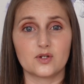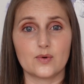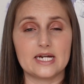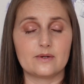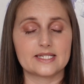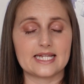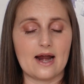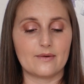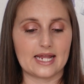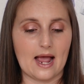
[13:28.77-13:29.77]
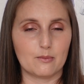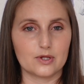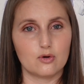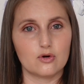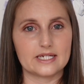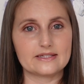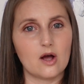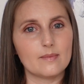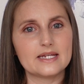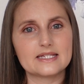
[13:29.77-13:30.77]
Zarina was there again with Hawkins
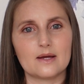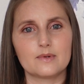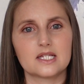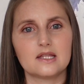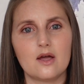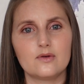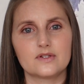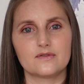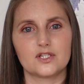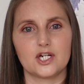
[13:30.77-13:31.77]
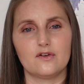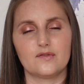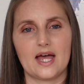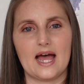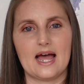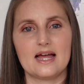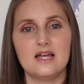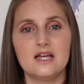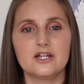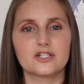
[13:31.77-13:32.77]
Hobbies. There was loads of stuff there
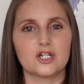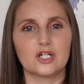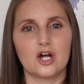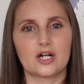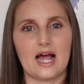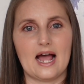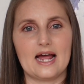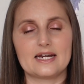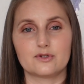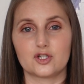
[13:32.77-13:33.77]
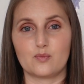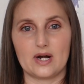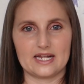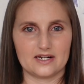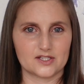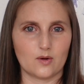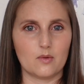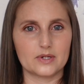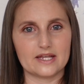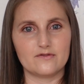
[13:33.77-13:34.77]
to look at, and it was just brilliant. So I
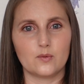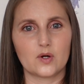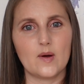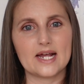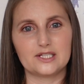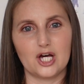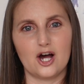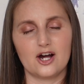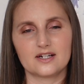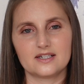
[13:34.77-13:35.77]
will give you a quick look.